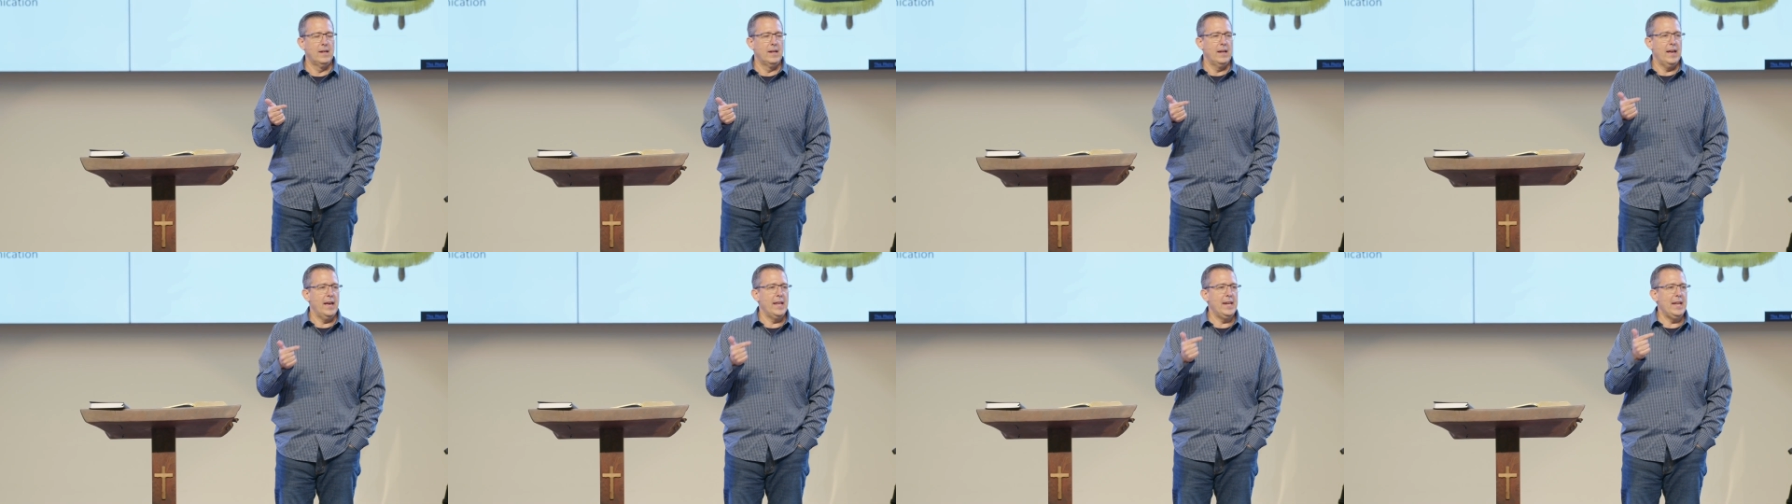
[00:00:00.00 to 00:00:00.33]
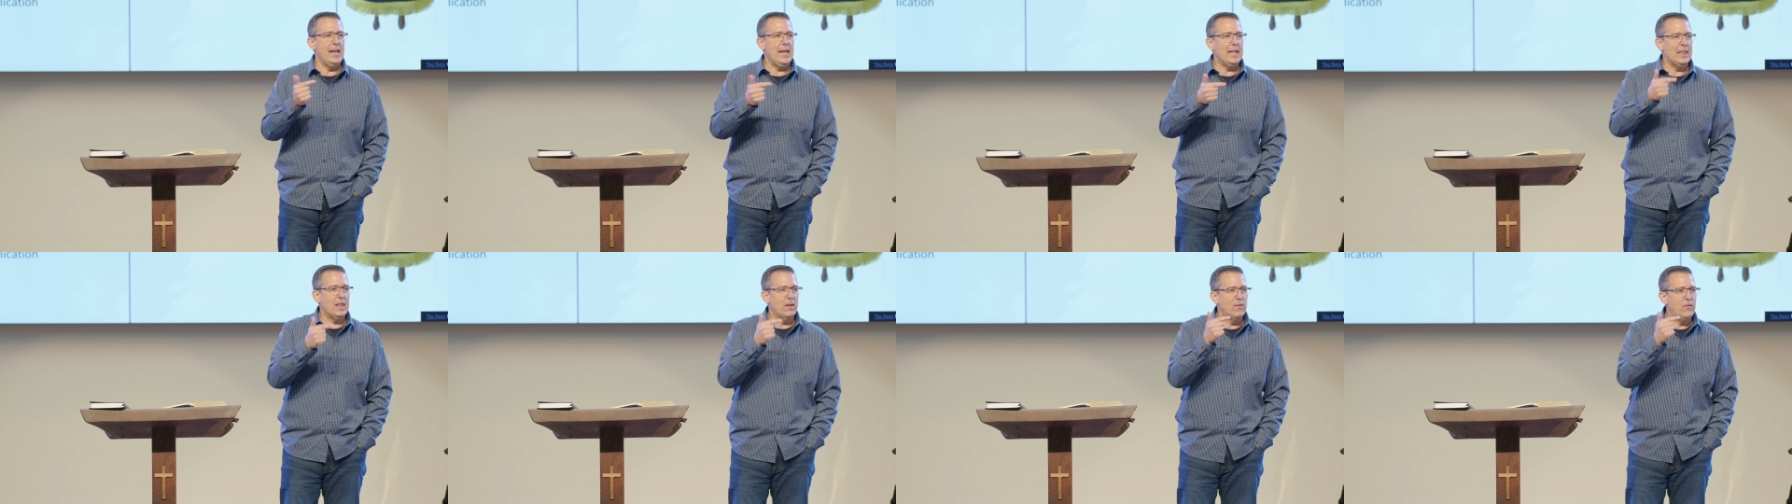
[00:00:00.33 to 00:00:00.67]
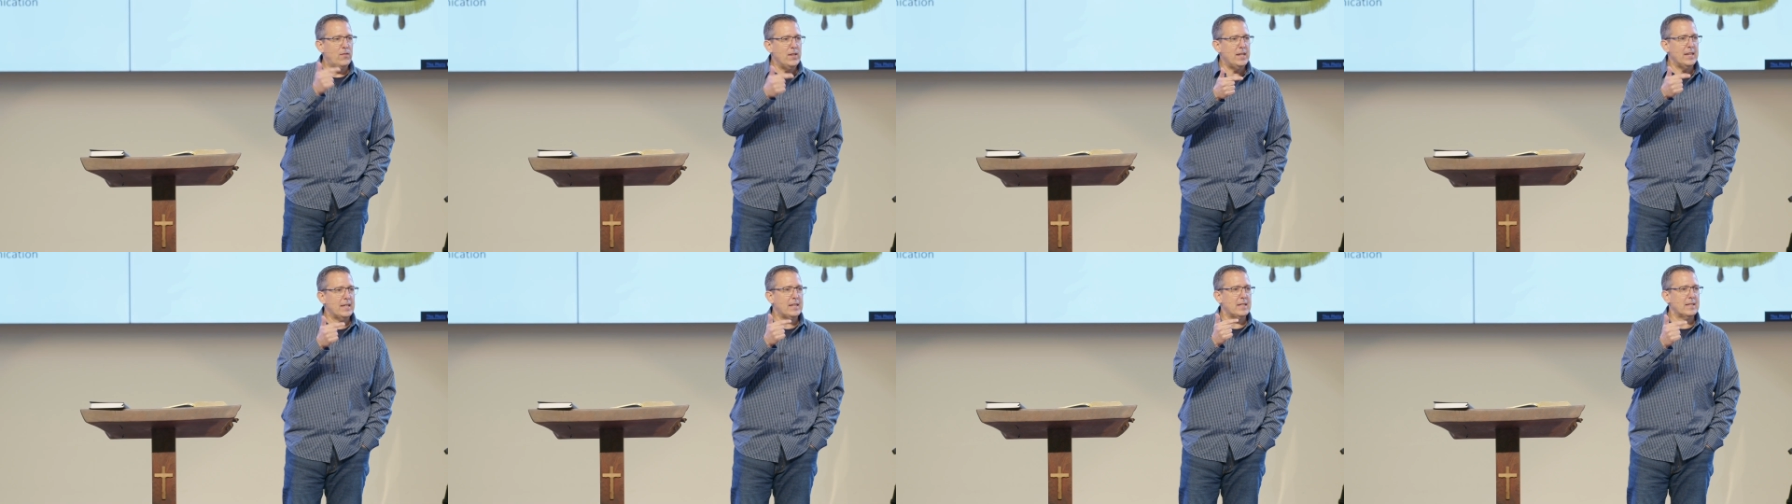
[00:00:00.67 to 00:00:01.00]
And
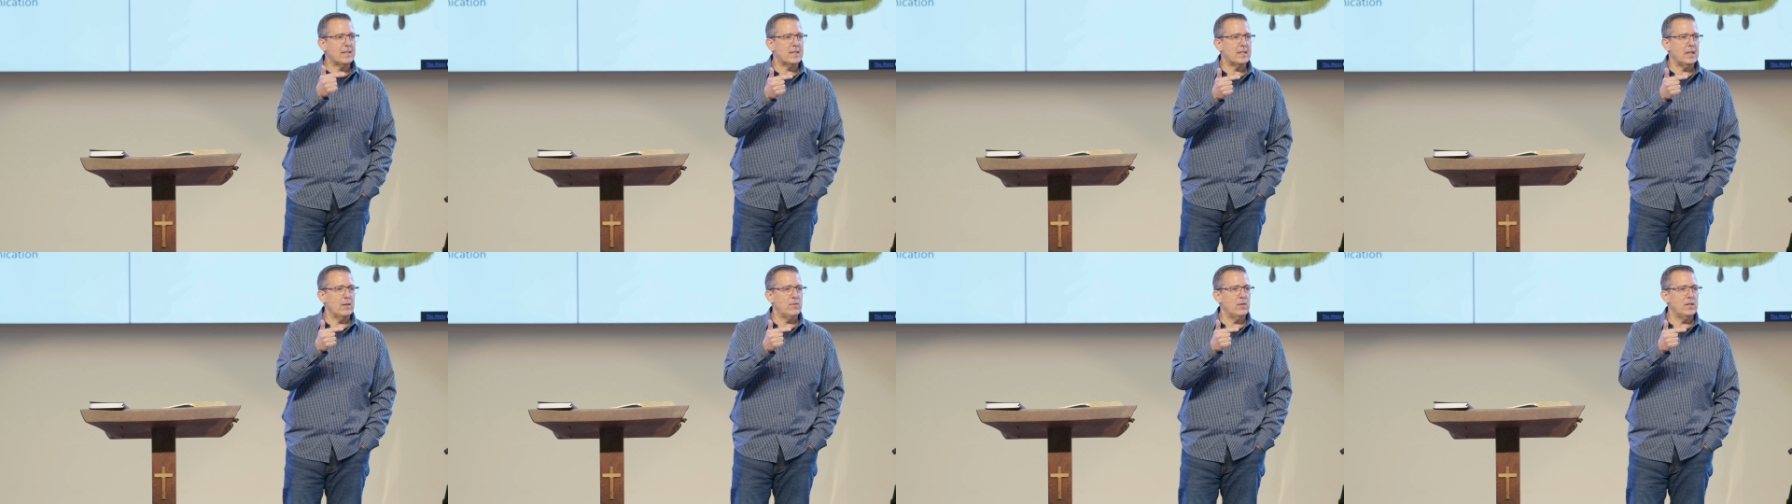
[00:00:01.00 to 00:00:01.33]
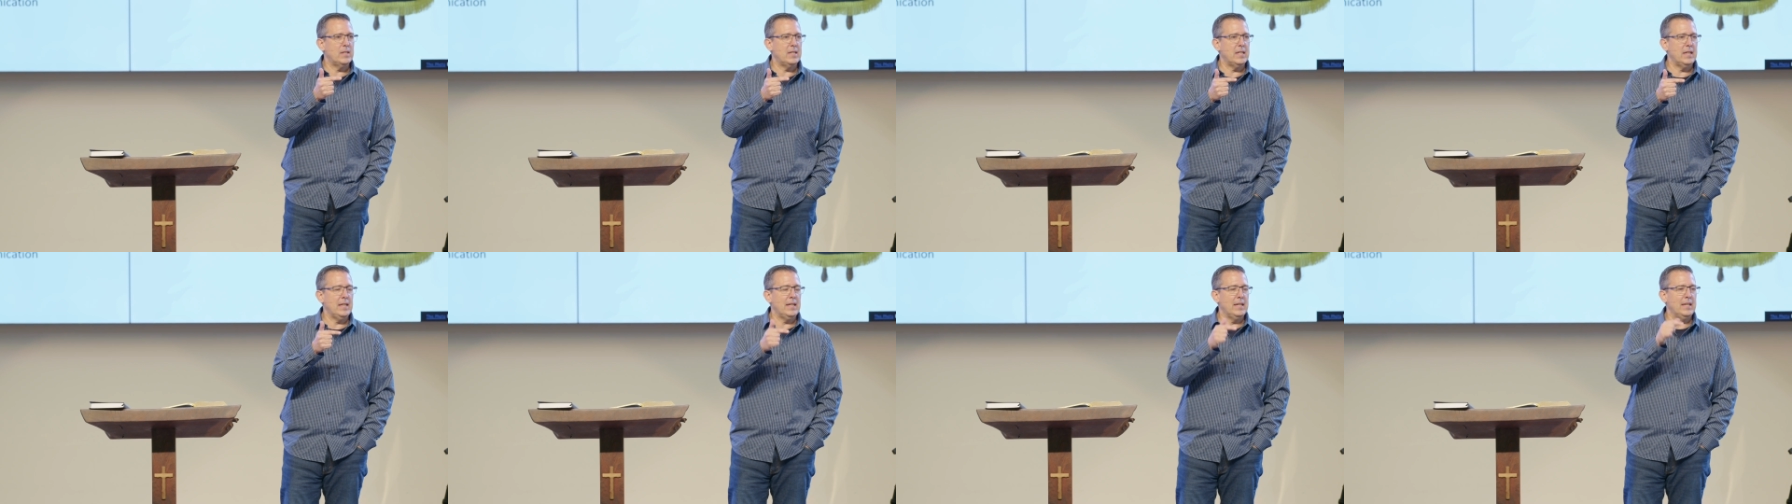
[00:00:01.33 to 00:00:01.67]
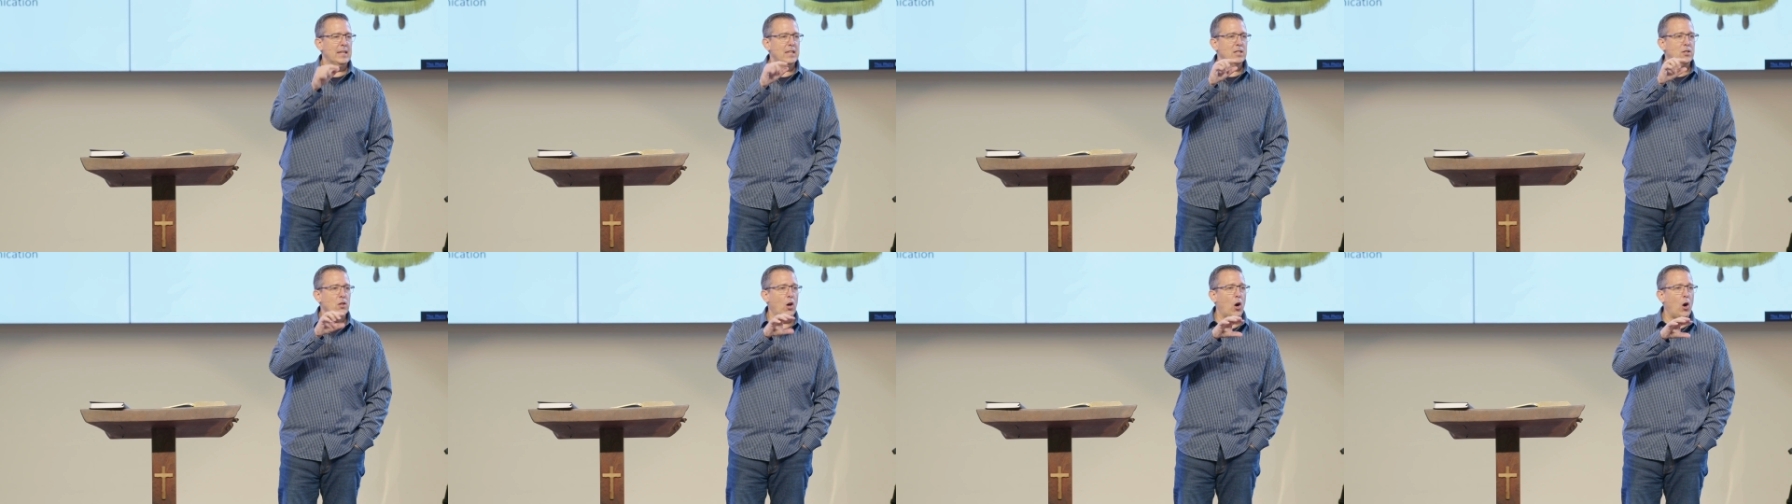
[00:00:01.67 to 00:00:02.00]
Leviticus 17
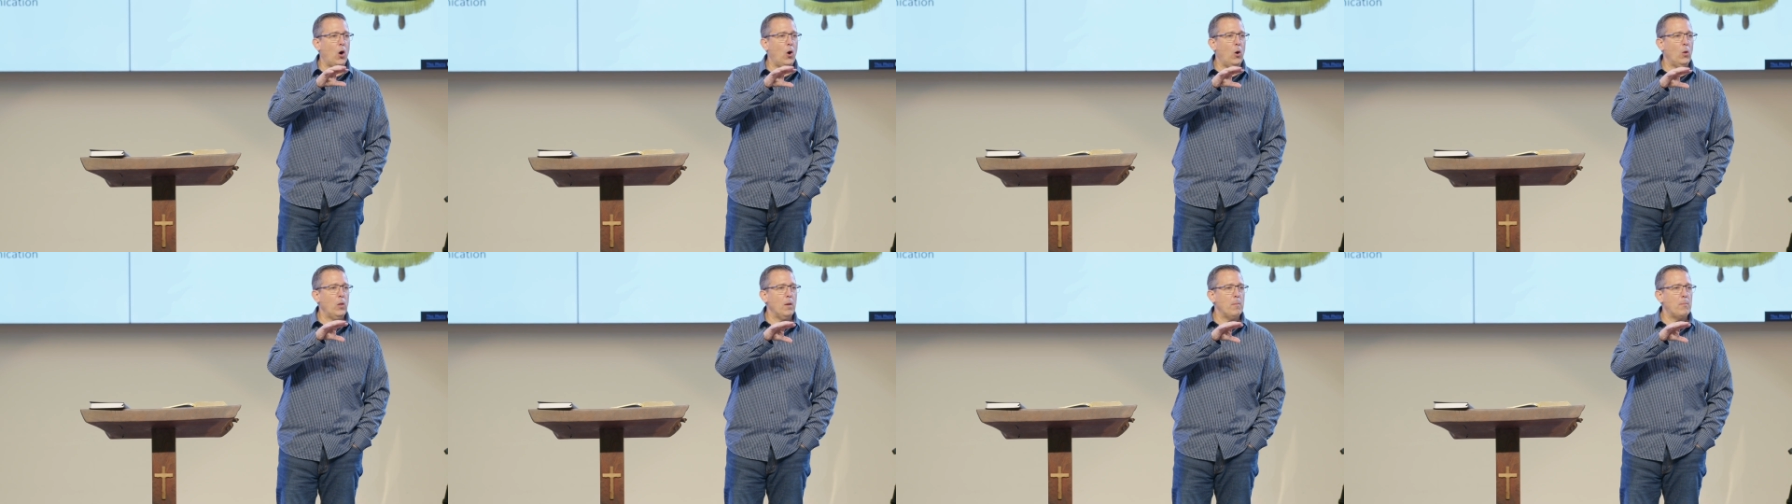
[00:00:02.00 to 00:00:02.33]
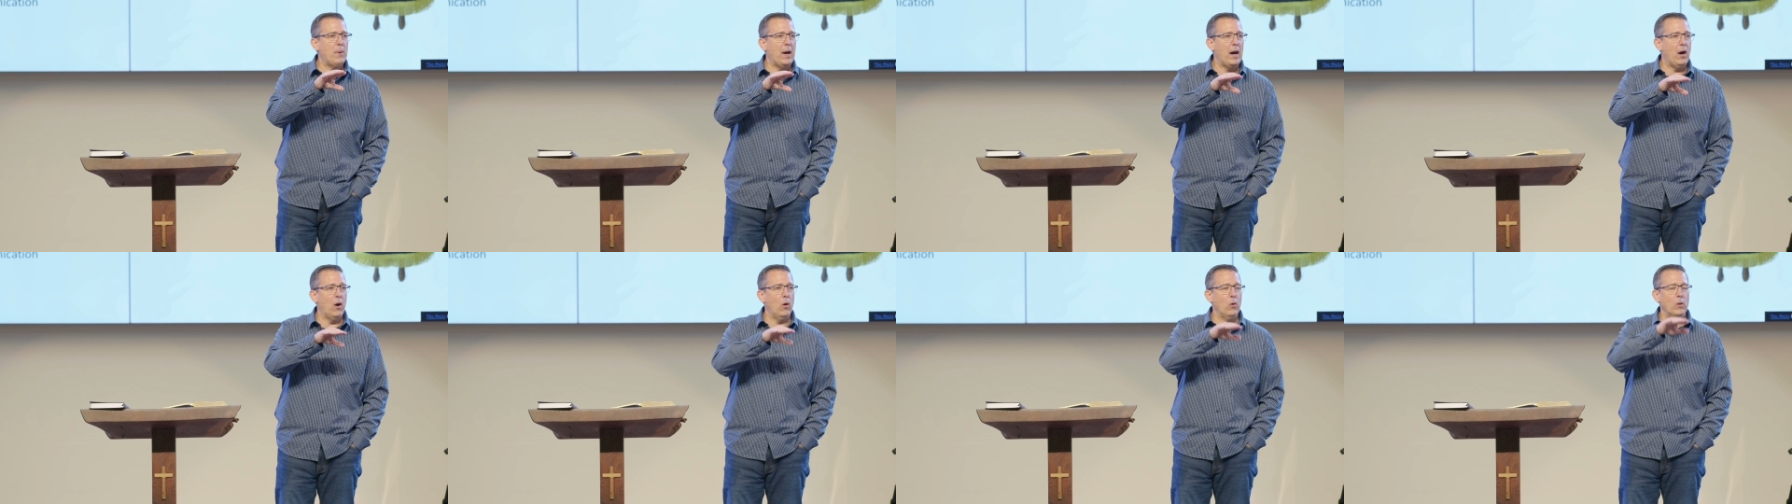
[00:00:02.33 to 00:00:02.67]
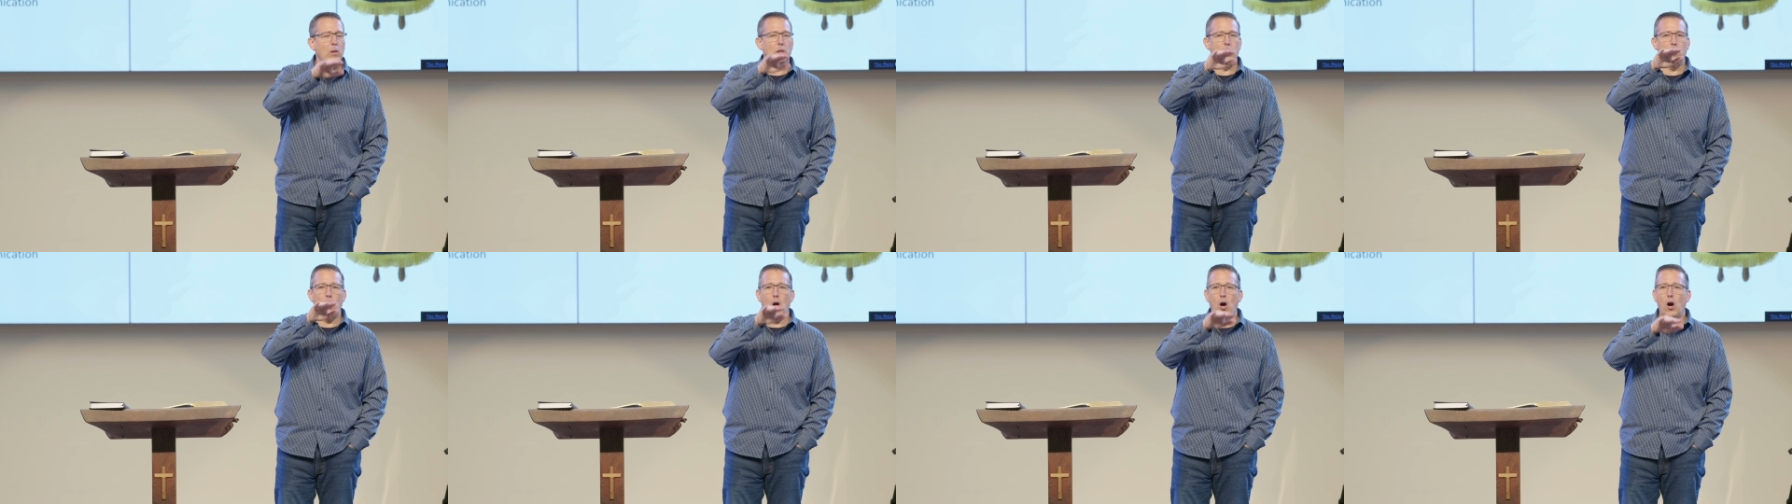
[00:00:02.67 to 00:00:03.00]
is all about
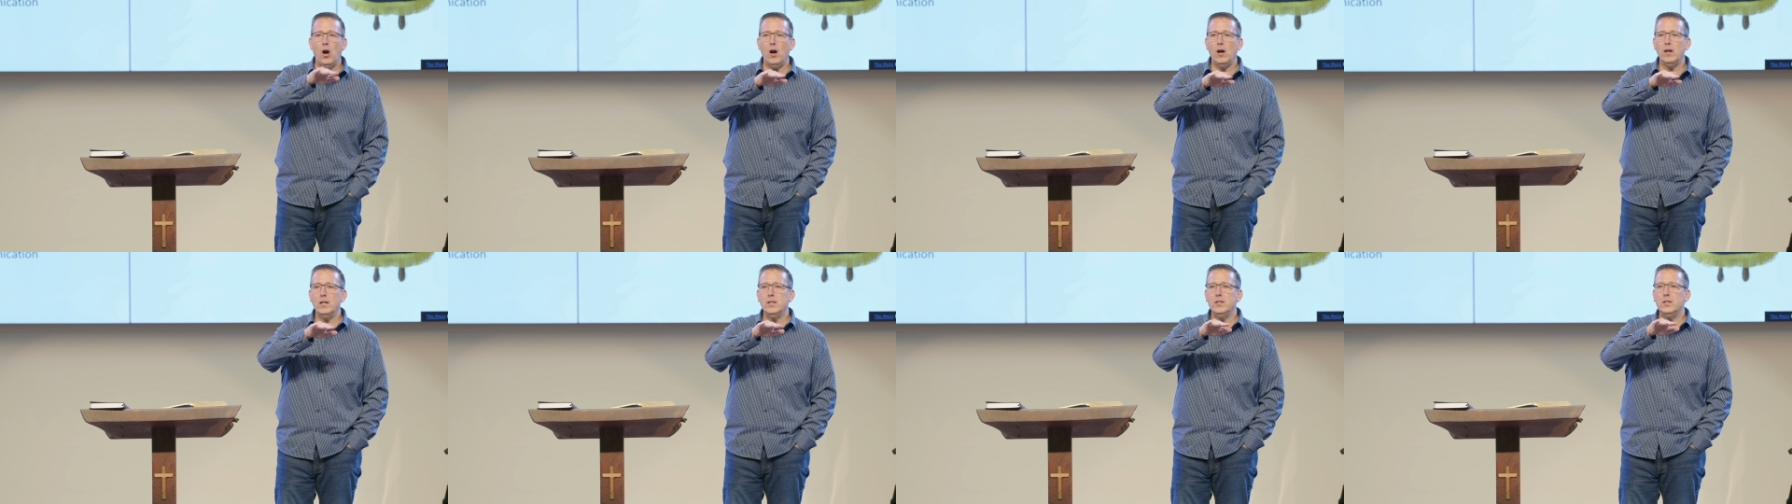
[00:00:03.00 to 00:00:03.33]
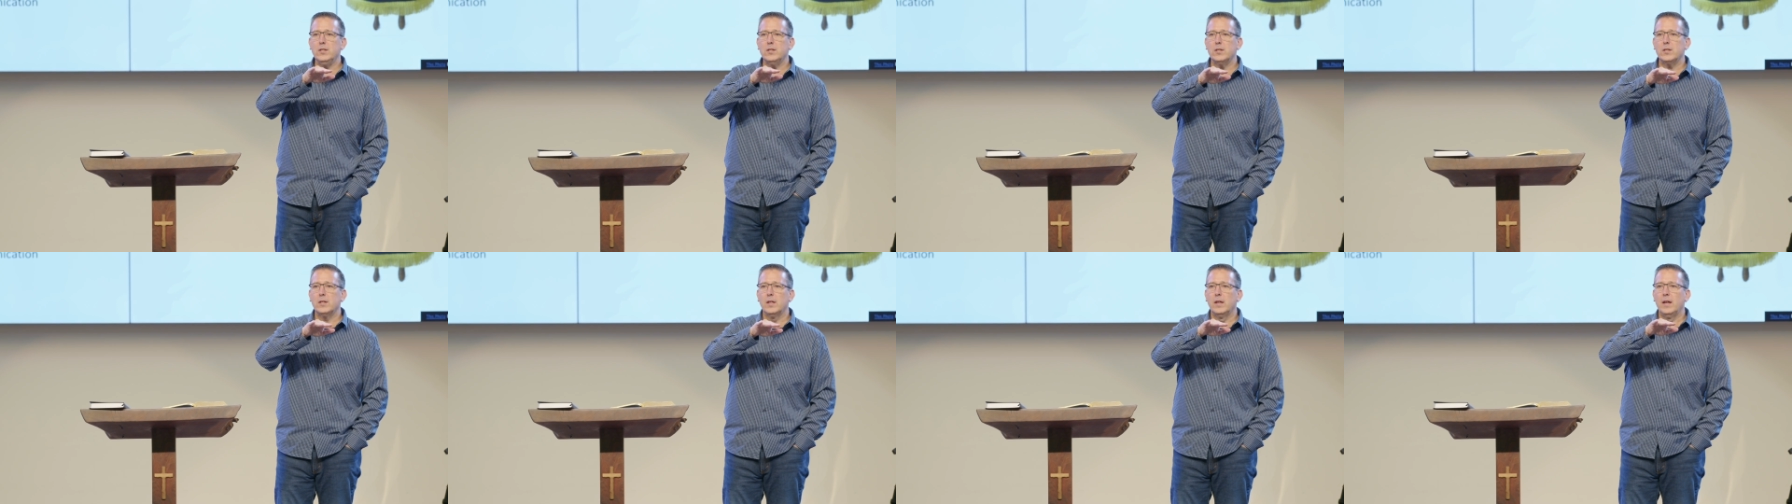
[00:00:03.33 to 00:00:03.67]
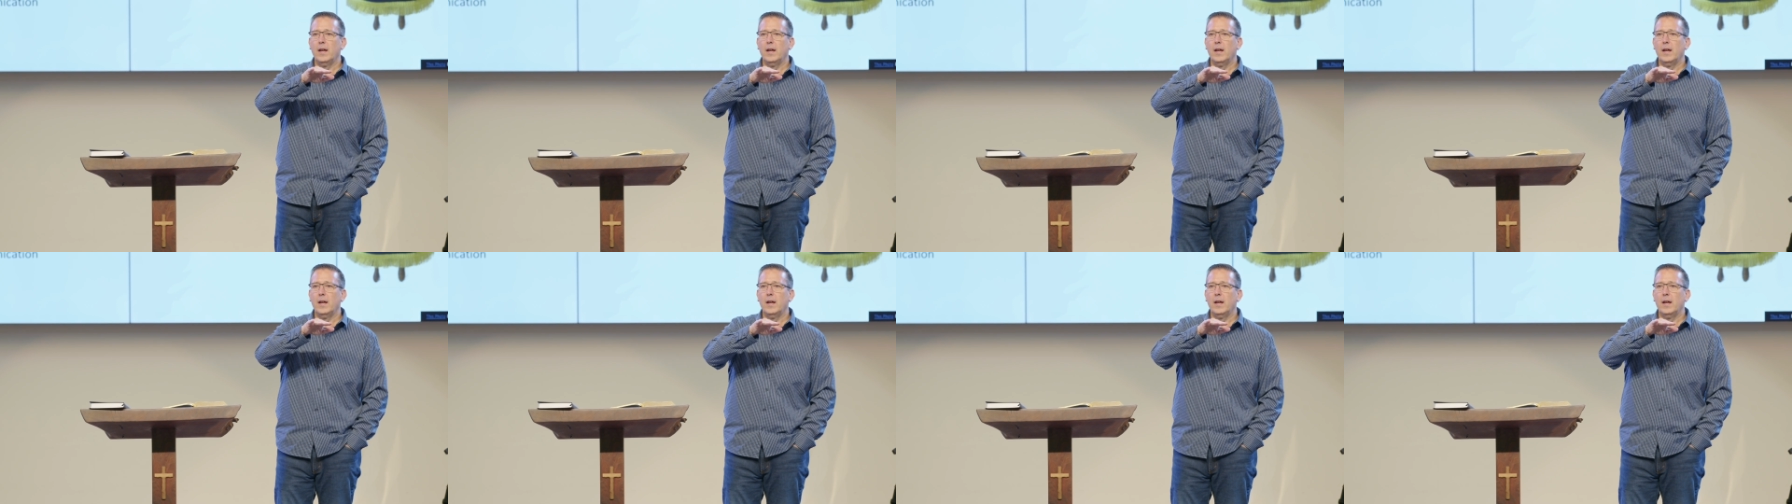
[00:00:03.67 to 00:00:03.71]
laws